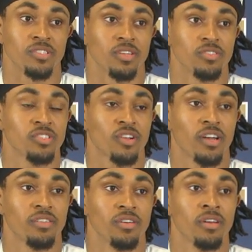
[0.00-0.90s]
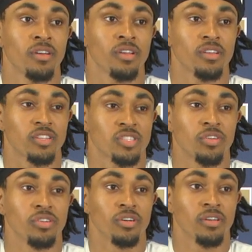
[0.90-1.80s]
So just trying to
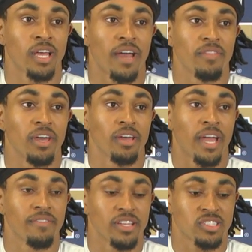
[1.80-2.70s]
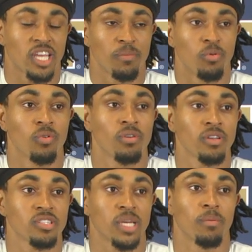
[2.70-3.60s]
continue to have that stable
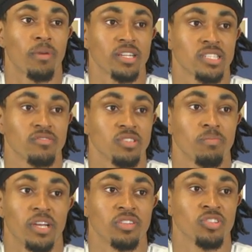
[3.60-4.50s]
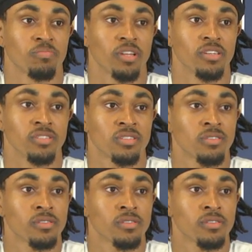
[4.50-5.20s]
mindset, just making those plays.